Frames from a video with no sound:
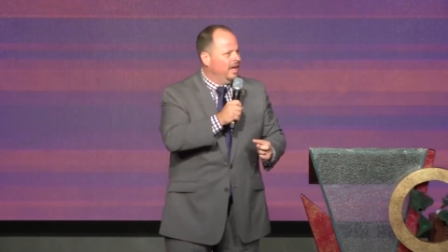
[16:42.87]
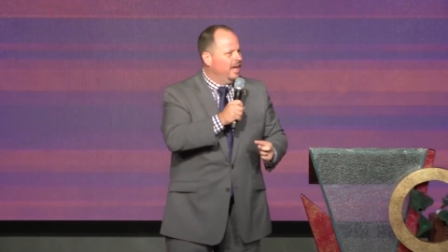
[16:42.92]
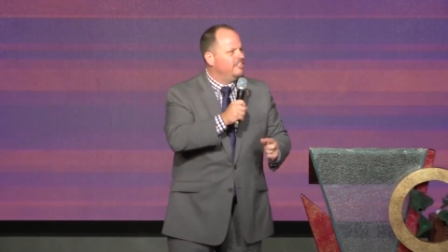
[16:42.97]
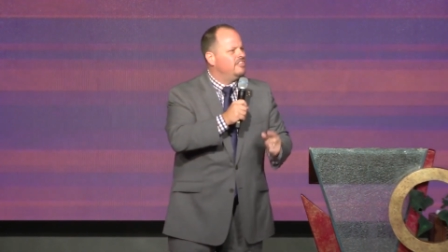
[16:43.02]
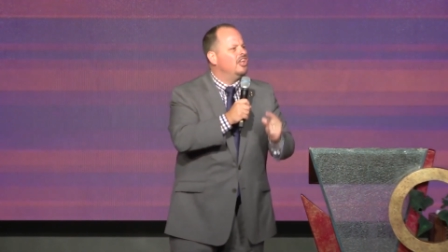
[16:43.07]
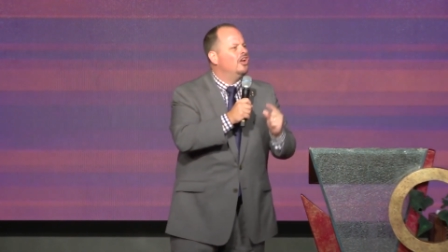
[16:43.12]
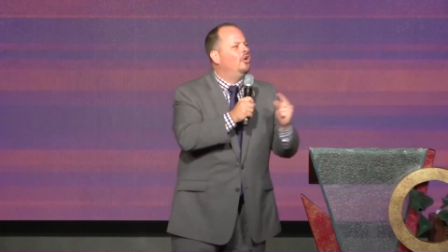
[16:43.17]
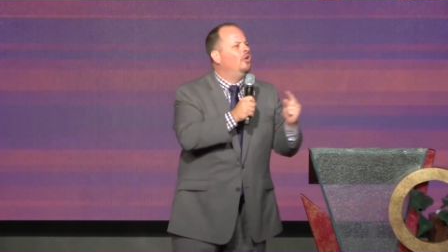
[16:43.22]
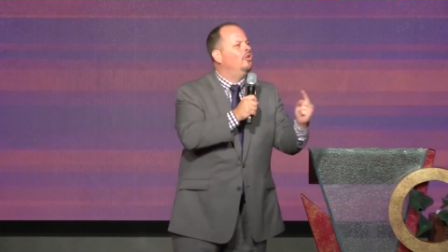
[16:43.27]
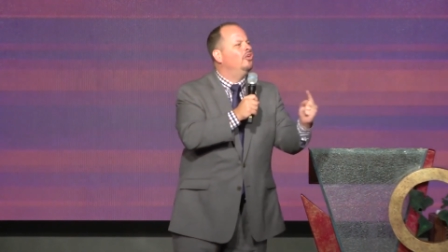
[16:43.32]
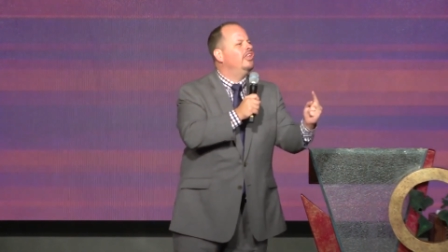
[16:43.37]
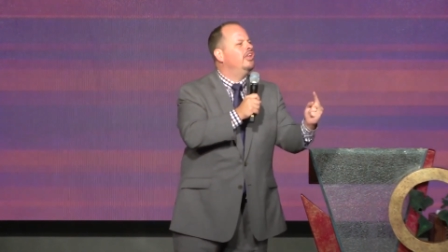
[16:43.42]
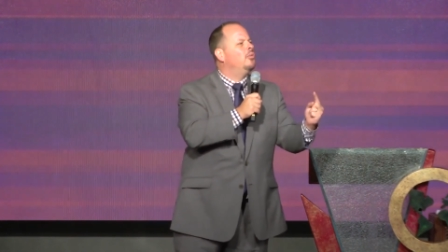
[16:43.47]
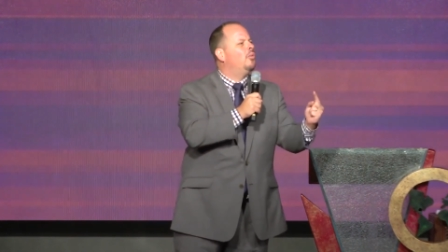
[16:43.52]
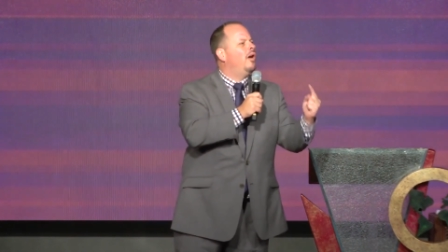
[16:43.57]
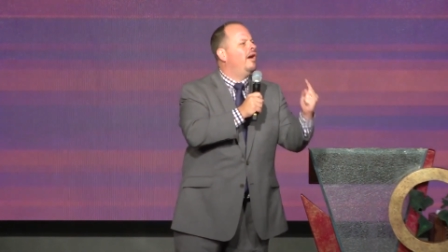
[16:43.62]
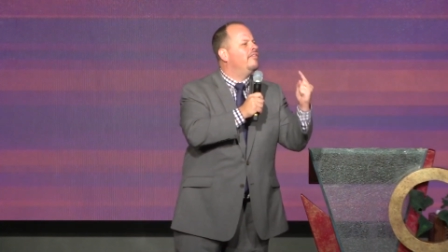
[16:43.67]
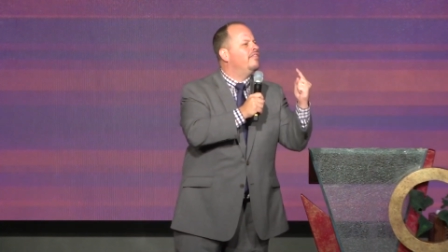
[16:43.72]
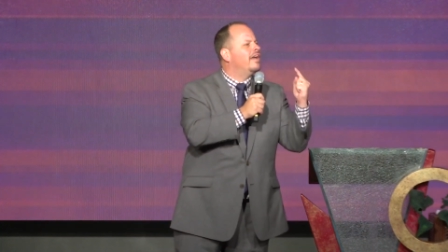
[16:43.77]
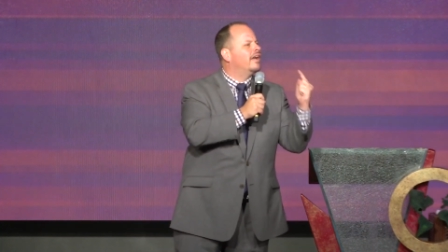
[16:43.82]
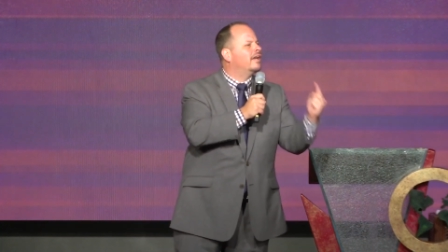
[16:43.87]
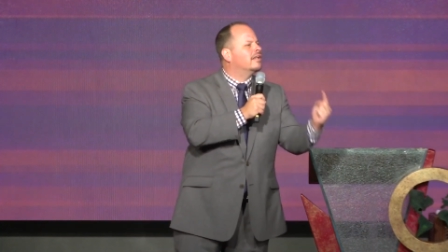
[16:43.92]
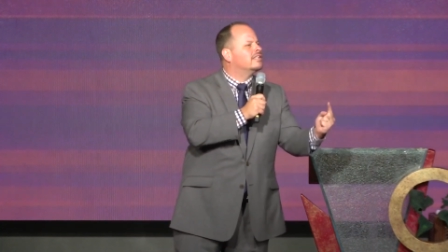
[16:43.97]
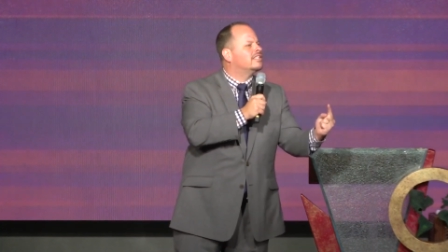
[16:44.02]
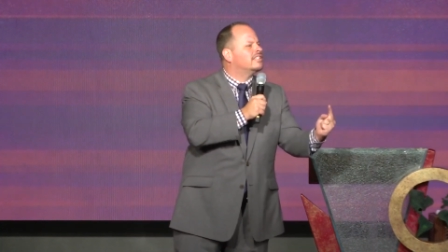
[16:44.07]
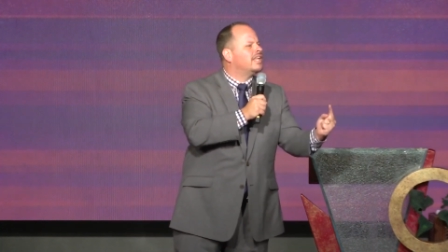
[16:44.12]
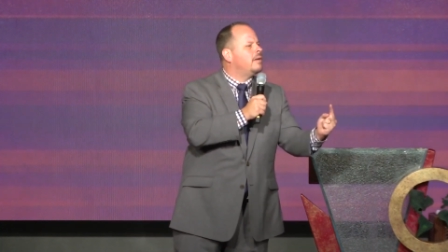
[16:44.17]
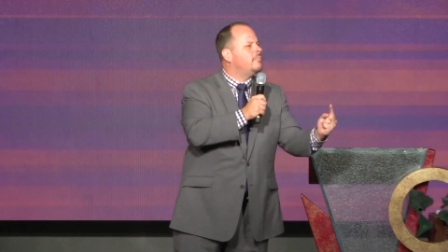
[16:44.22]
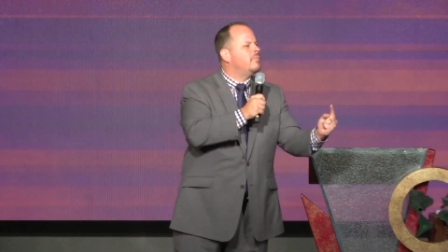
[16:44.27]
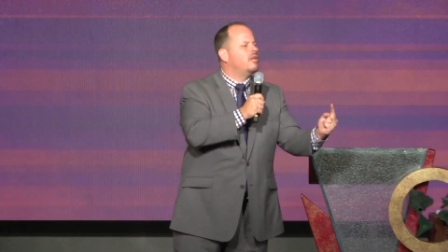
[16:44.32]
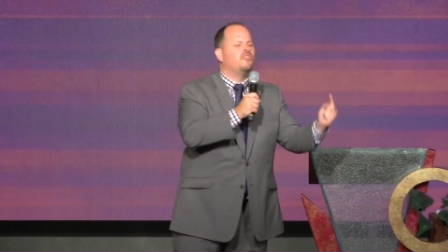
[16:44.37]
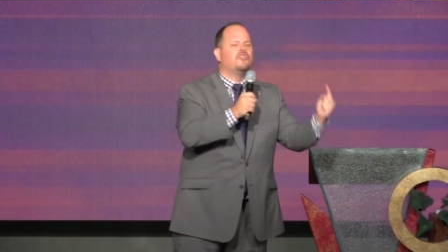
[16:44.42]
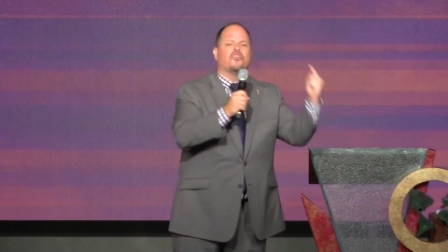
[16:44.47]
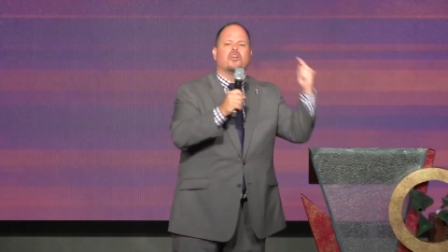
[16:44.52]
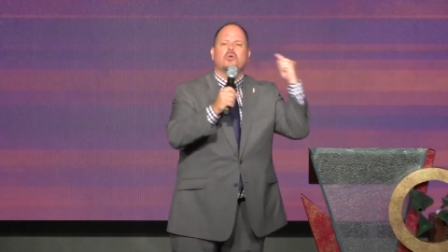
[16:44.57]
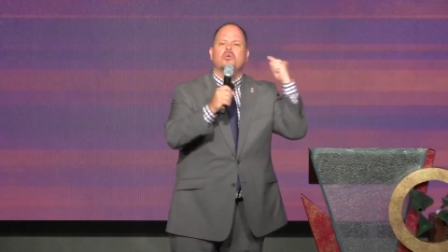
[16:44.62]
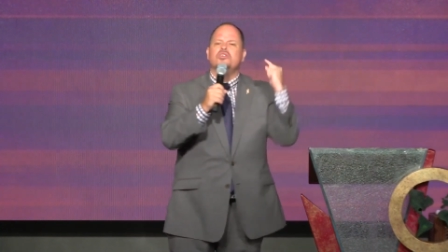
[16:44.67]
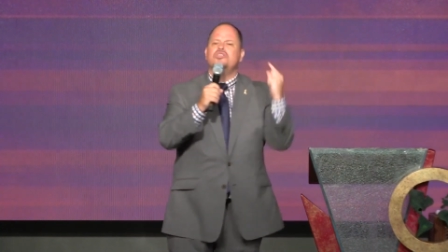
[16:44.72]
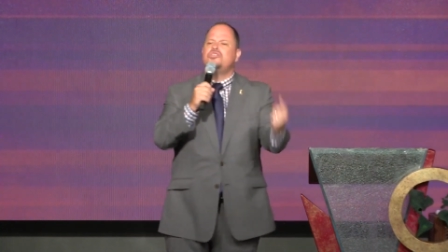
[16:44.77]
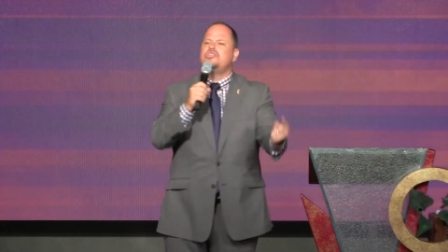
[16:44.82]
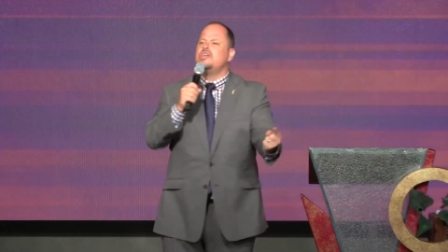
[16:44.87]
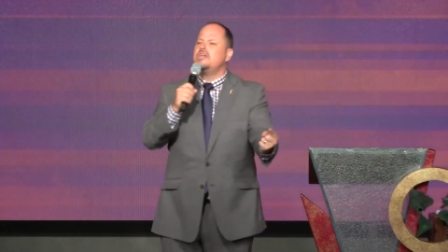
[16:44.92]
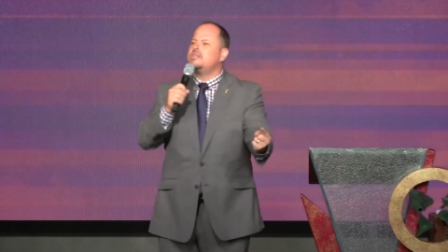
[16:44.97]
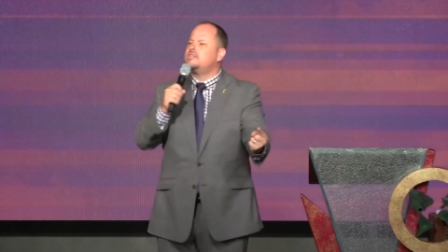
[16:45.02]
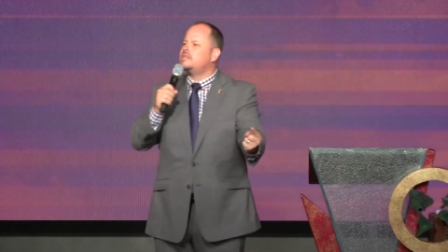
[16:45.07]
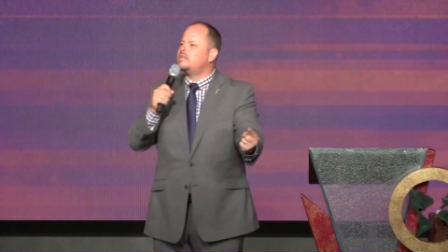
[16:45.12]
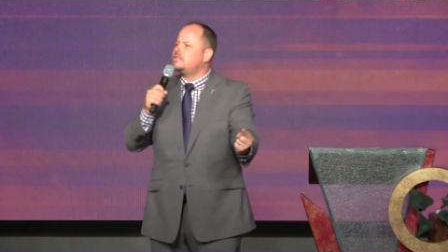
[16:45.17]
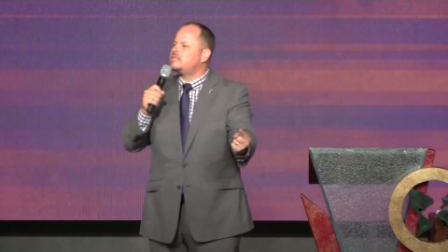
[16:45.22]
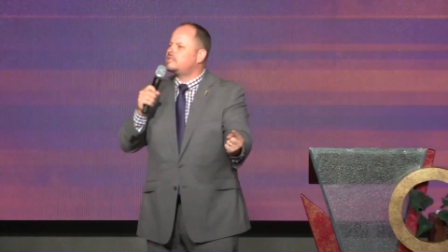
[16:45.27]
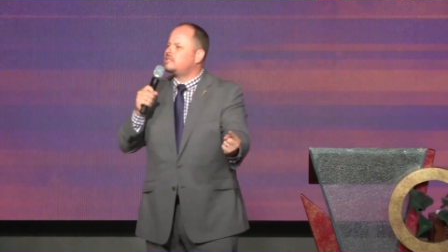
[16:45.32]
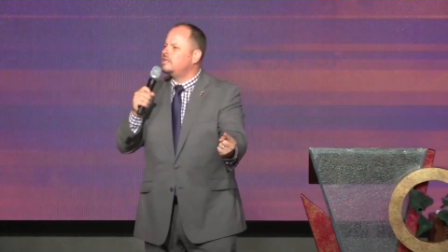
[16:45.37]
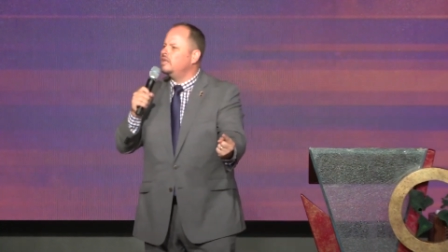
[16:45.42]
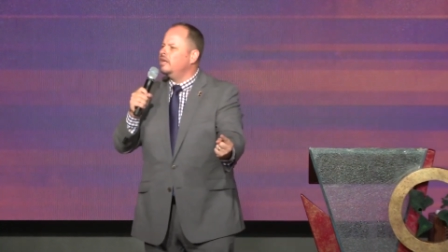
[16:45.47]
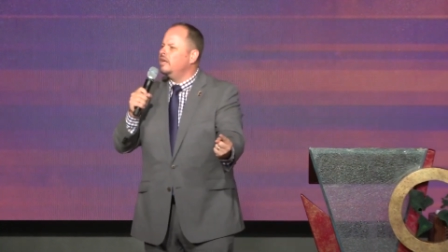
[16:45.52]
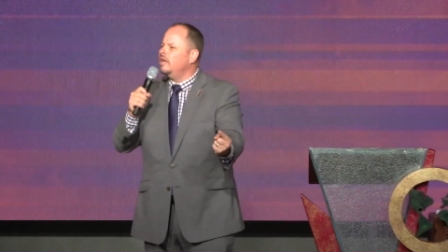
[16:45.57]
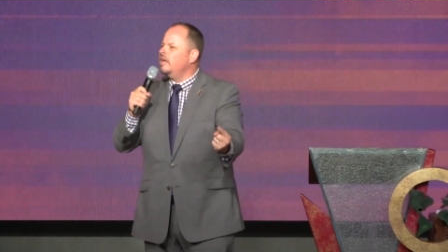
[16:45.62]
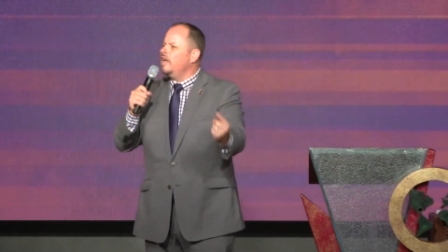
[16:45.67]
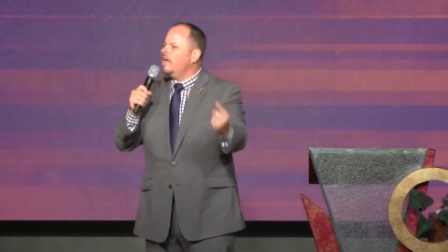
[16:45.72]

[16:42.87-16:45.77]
And the only one that could set me free was Jesus.